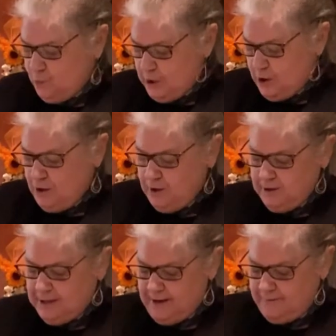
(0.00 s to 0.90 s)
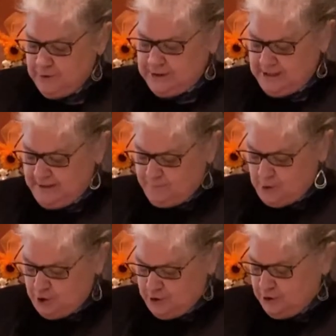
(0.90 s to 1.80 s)
We all have received
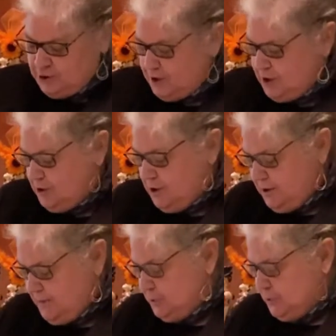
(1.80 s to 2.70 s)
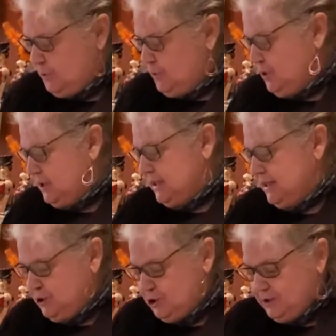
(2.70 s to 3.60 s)
burns on our arms when we work in the
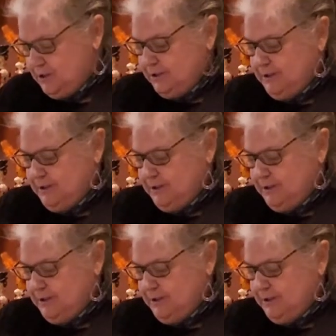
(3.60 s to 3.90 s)
kitchen,